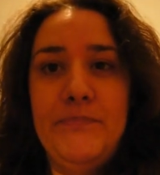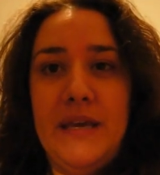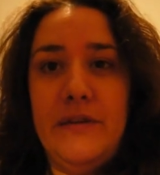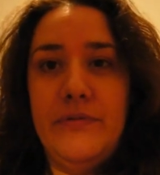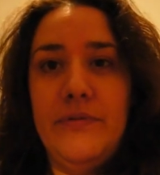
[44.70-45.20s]

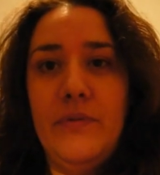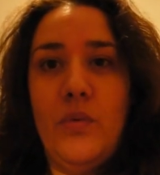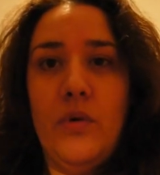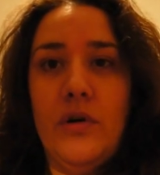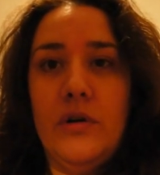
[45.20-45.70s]
beef,
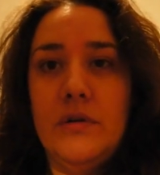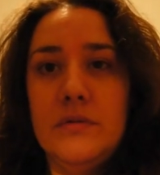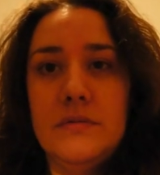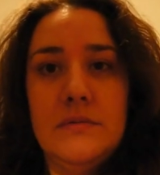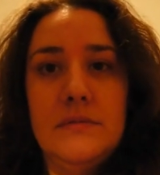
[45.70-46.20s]
or
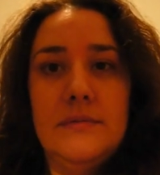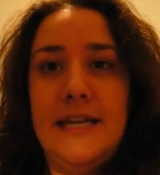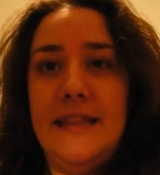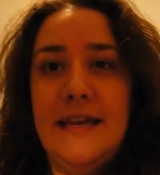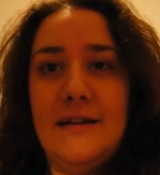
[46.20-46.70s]

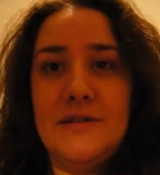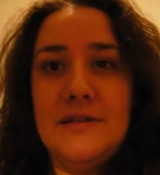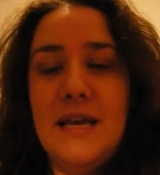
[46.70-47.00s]
anything else.